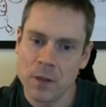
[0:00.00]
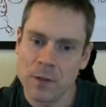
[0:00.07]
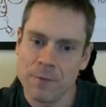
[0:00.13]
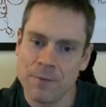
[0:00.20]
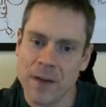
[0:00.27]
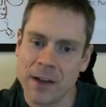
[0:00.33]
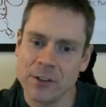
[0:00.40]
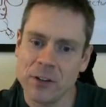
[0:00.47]

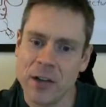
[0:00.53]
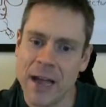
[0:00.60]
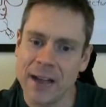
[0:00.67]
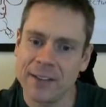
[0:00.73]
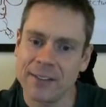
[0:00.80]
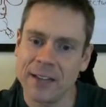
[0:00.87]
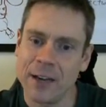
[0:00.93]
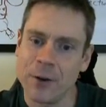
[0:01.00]
Factor
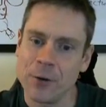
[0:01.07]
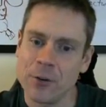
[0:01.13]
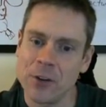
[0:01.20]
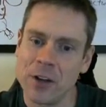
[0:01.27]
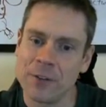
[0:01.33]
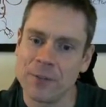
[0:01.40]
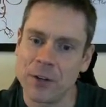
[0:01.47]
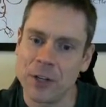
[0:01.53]
x out
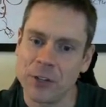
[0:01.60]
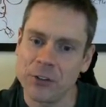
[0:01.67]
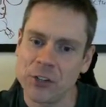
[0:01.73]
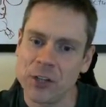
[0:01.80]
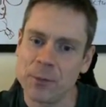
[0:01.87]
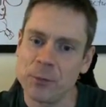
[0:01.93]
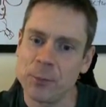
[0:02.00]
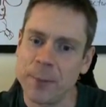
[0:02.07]
of all
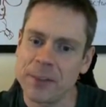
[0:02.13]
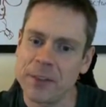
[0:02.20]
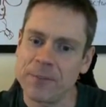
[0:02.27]
terms but the